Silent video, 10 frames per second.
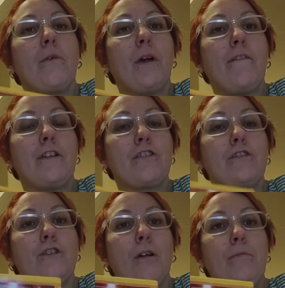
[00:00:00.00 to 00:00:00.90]
whether it's
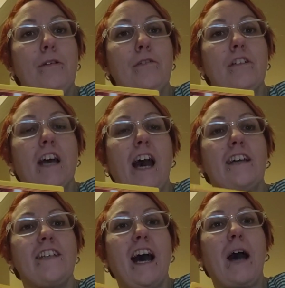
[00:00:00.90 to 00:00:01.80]

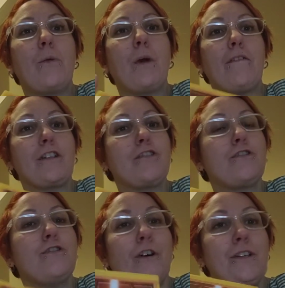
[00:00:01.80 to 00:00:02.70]
non-musicized and whether it's
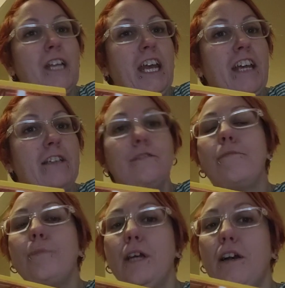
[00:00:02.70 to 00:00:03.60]
non-naked,
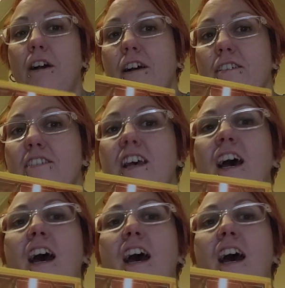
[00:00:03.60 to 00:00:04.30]
because